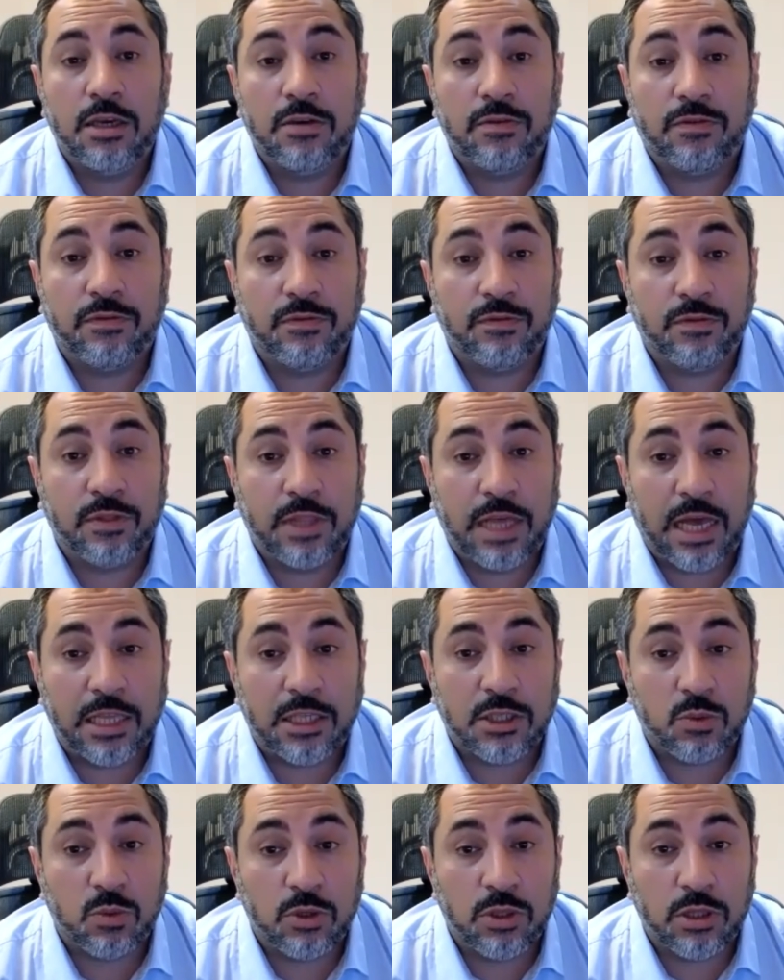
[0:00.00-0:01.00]
If
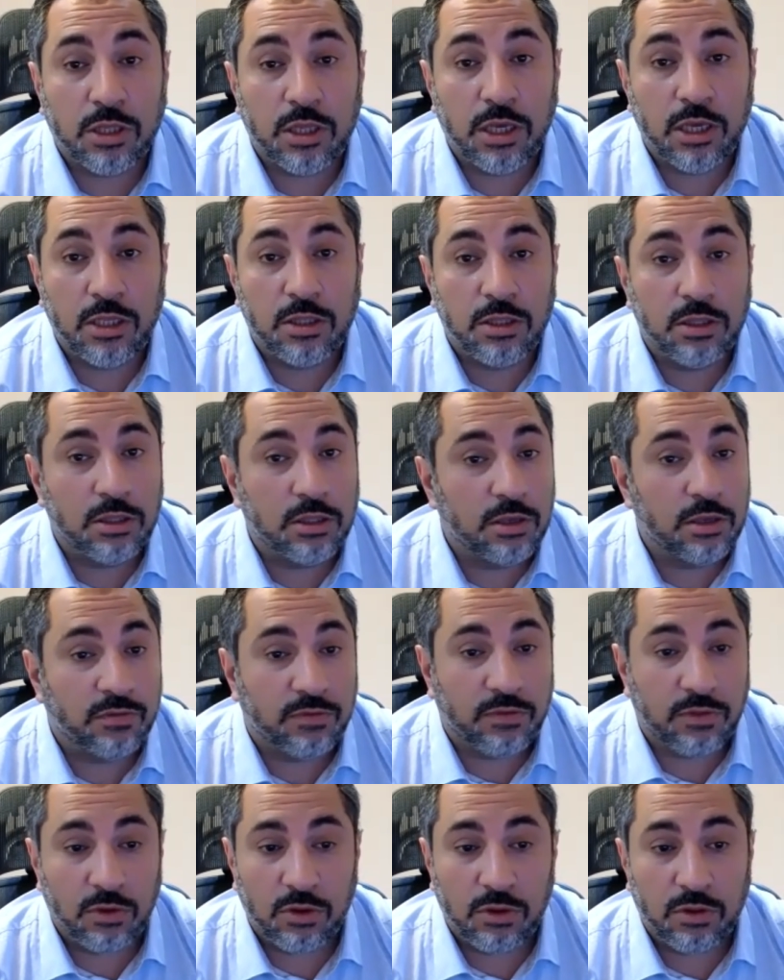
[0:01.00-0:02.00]
that's what
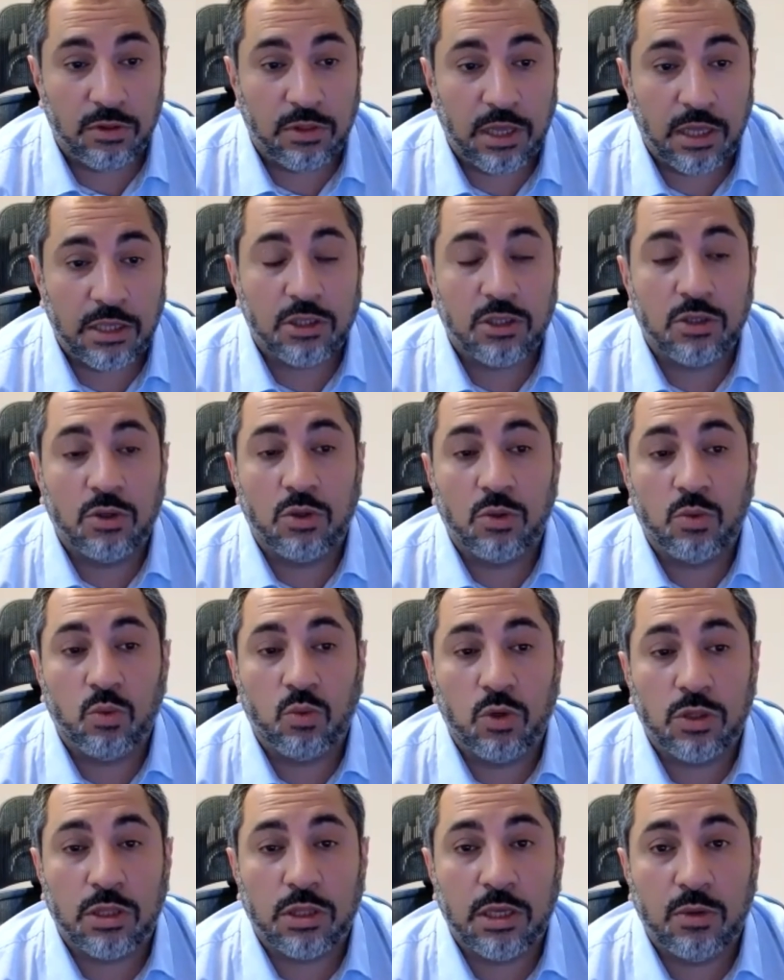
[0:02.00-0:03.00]
that's not
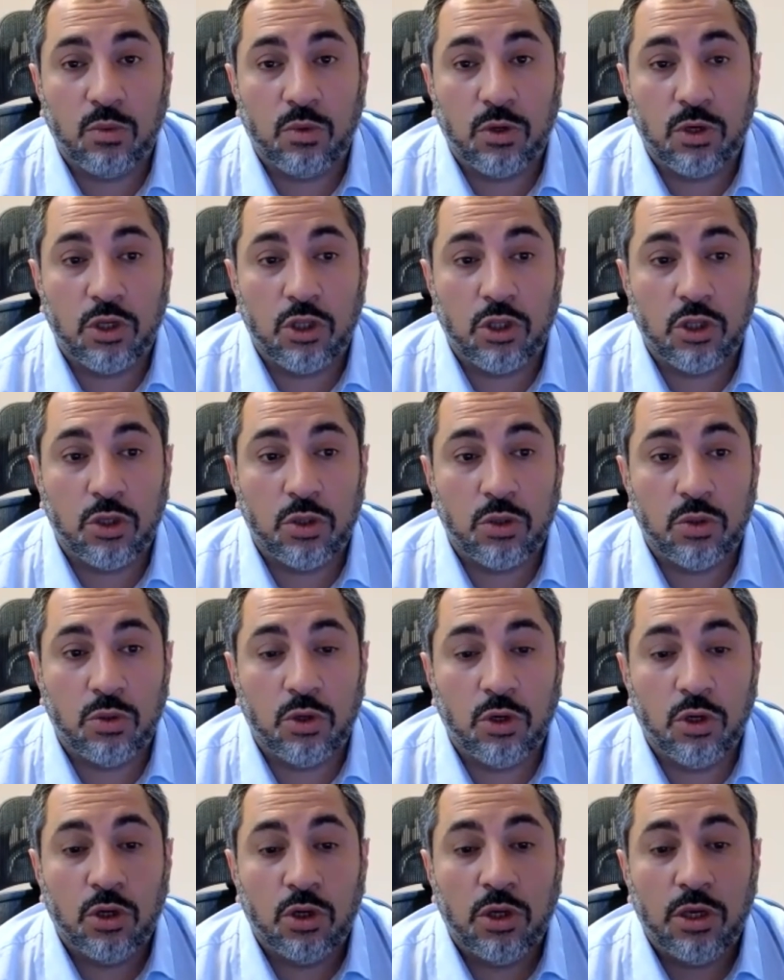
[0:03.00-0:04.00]
what they want to
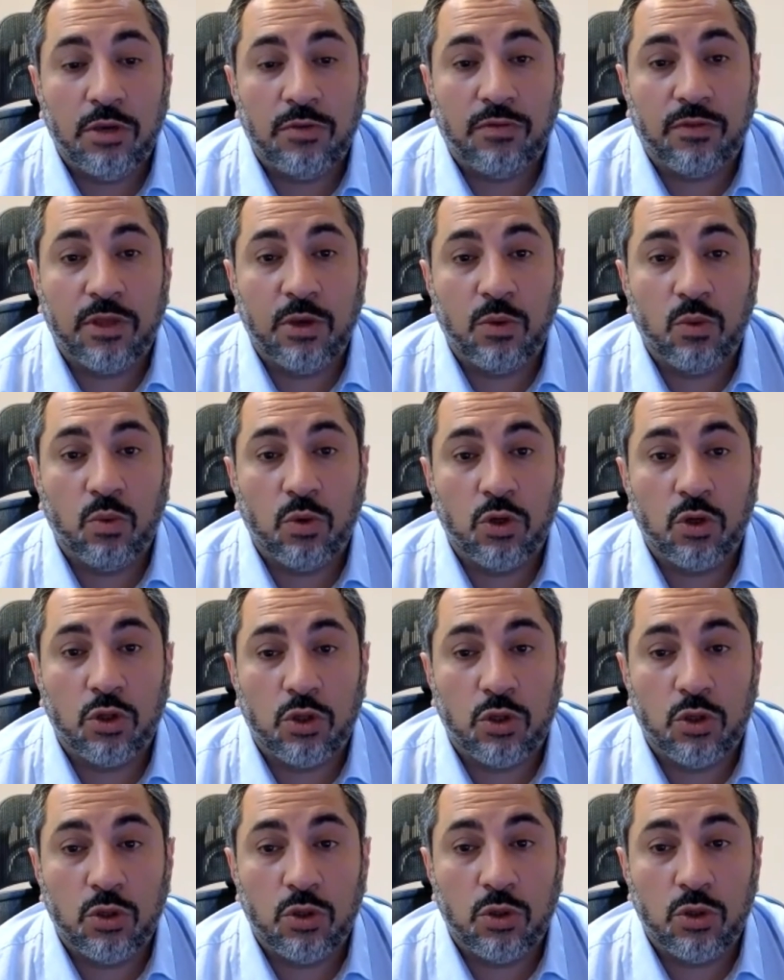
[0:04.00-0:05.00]
do, if they want
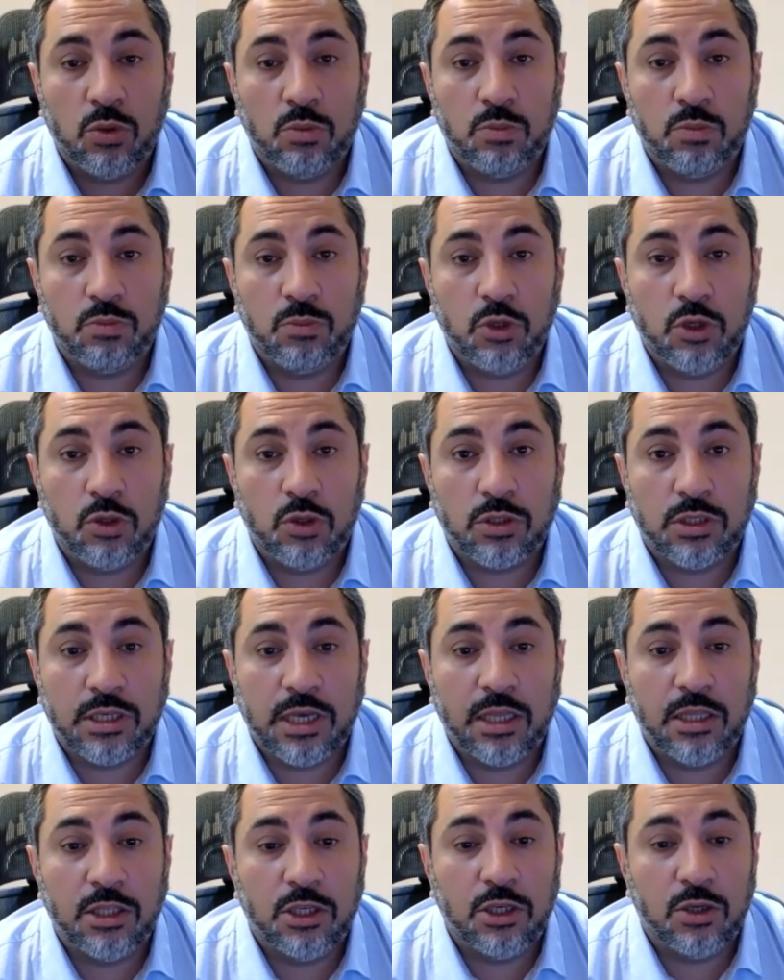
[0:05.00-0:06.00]
to,
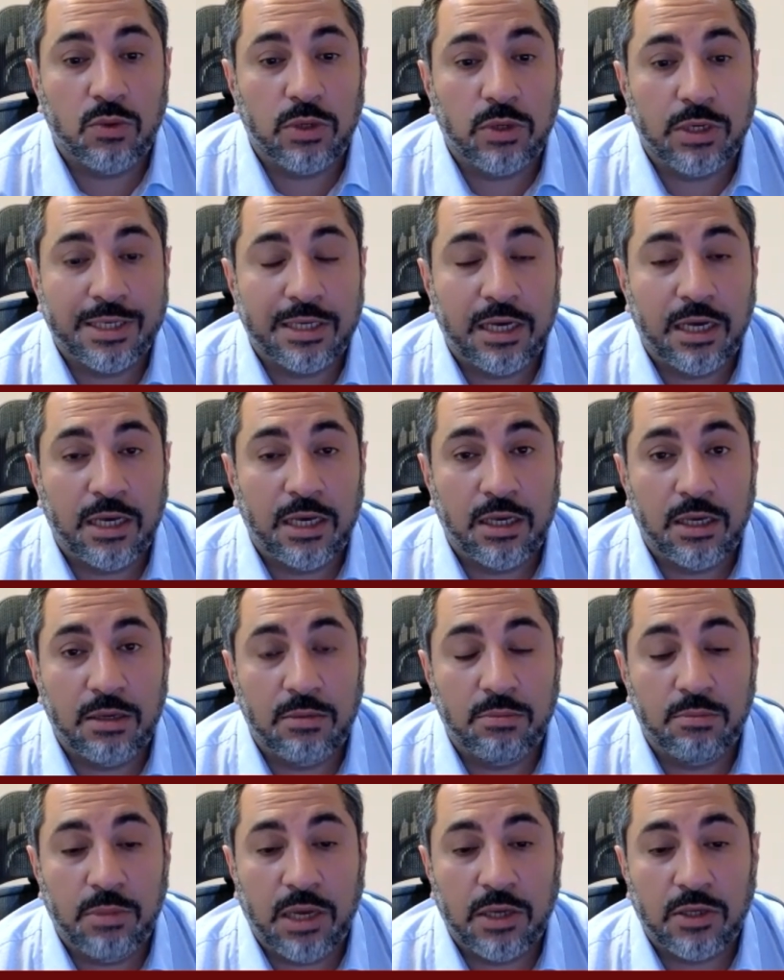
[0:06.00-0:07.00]
send you a
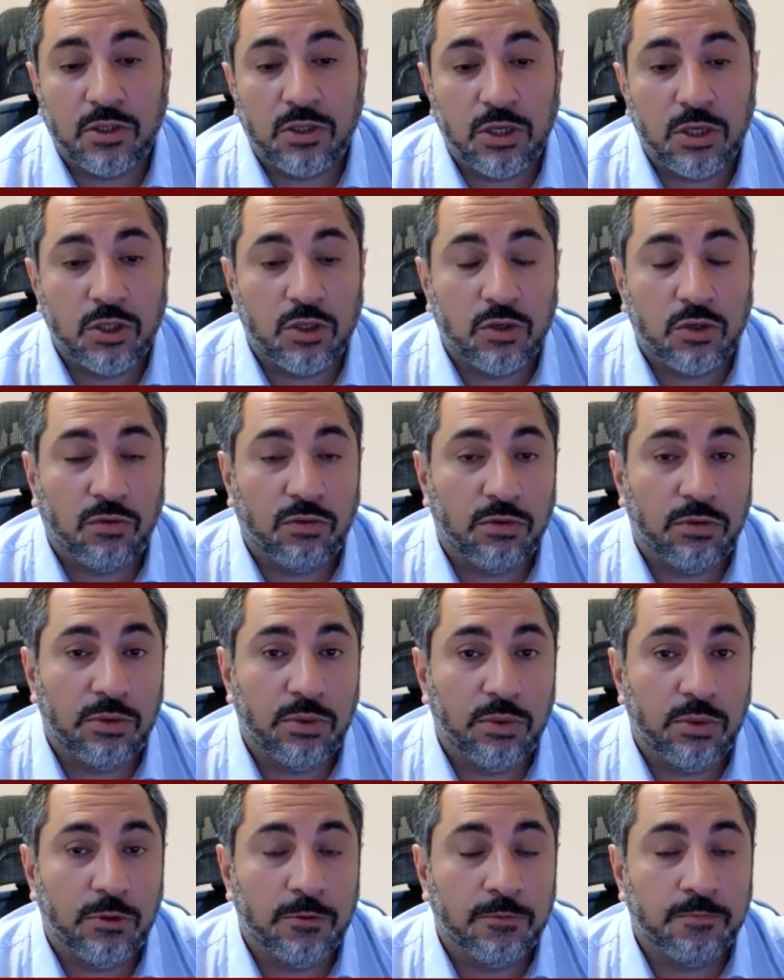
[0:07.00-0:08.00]
message
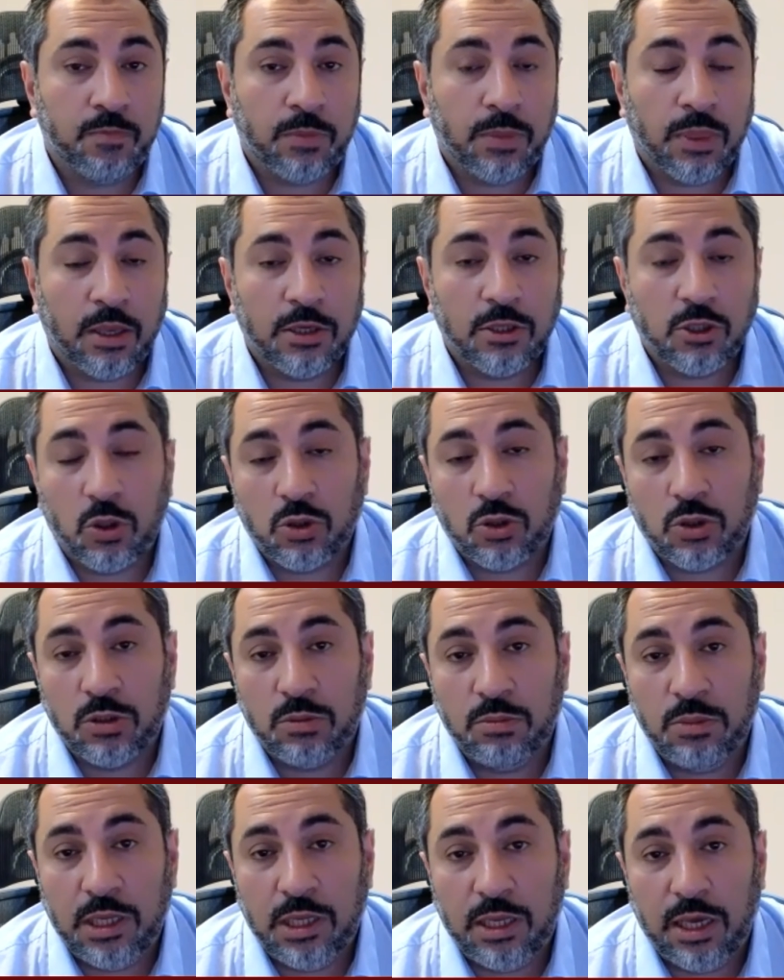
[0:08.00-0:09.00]
through social
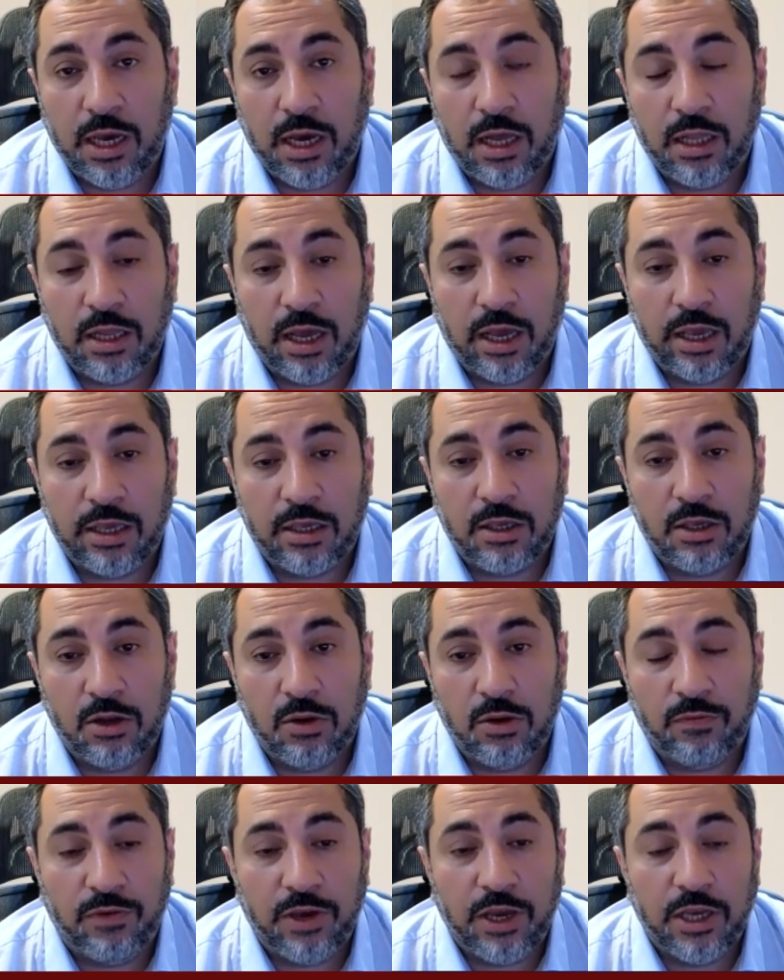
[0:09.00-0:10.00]
media, like,
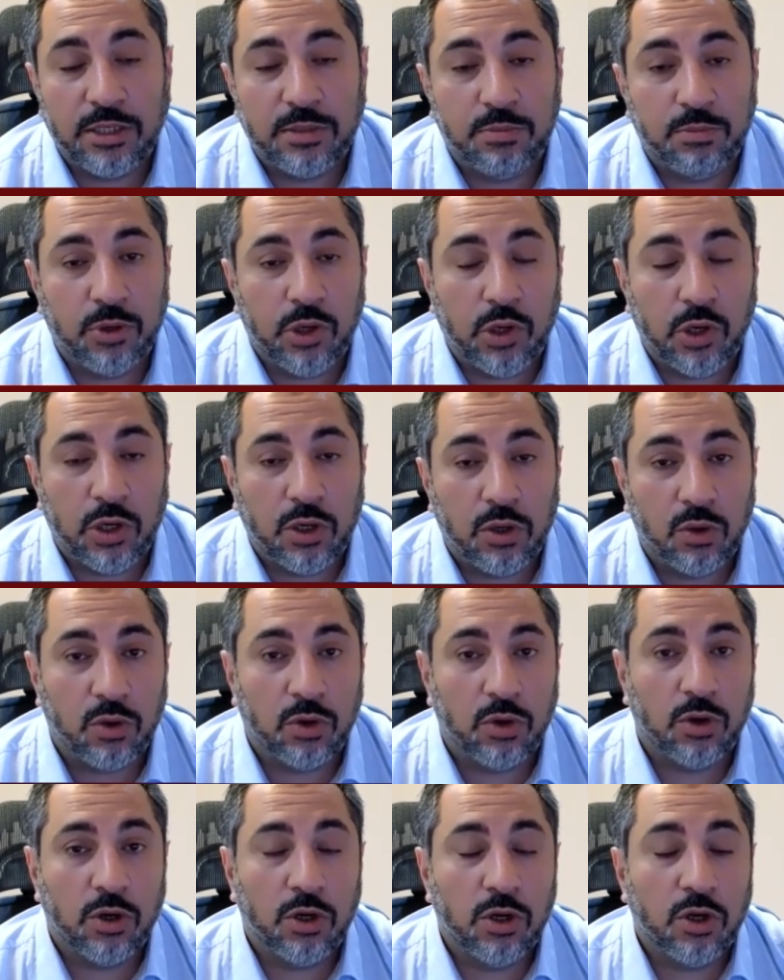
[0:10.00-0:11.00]
Facebook or
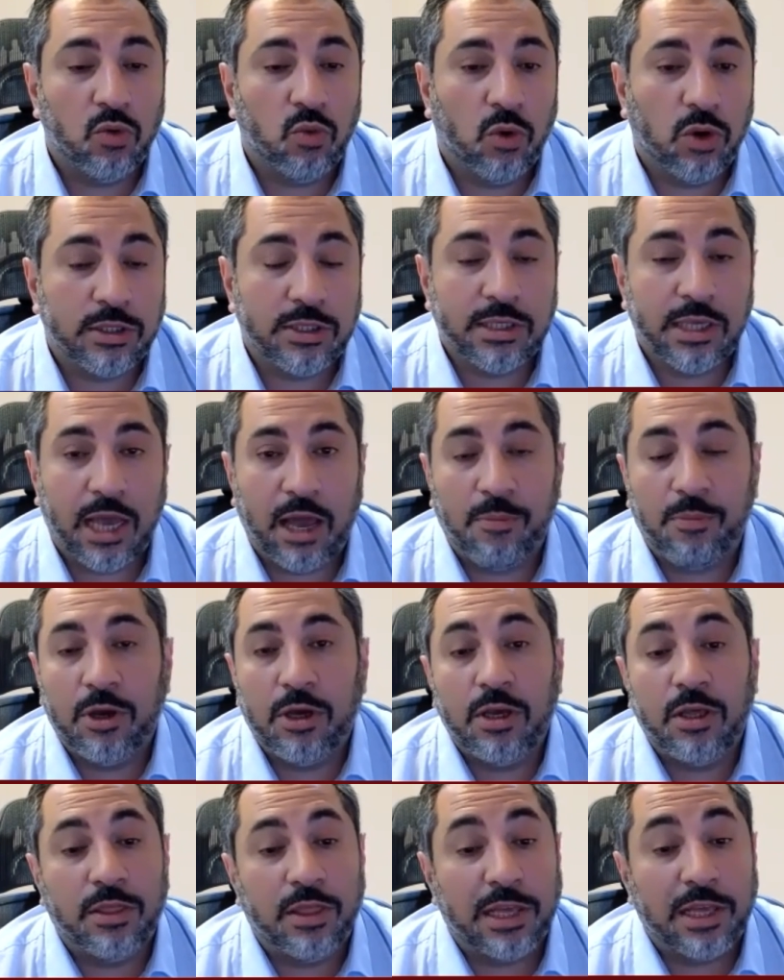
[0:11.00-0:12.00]
WhatsApp,
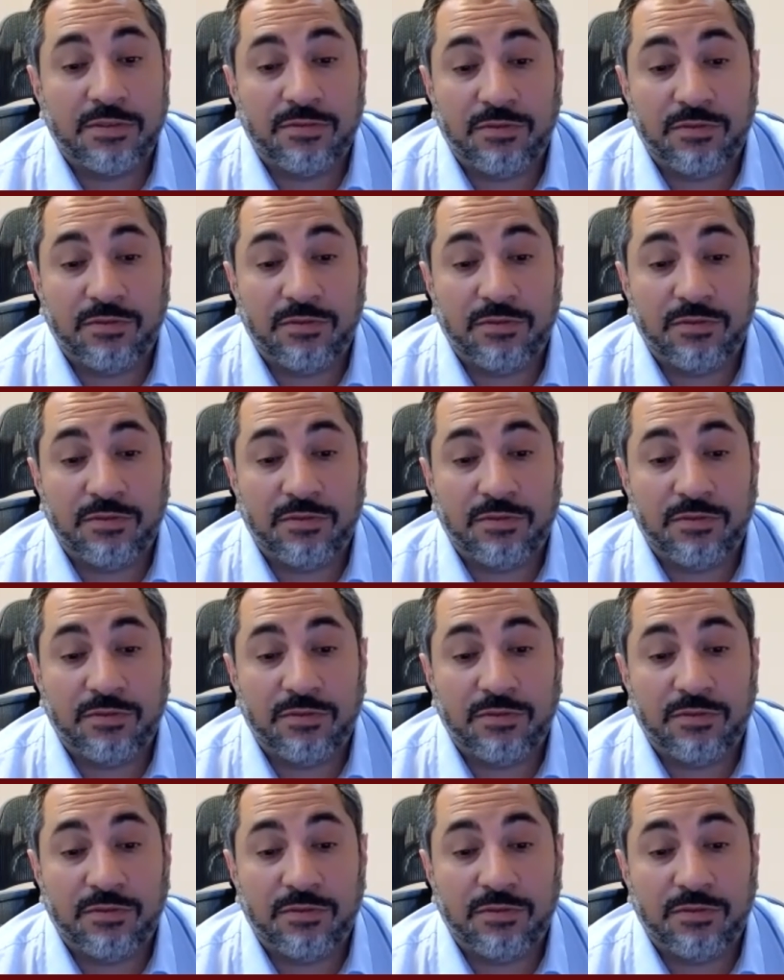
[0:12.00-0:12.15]
that's fine.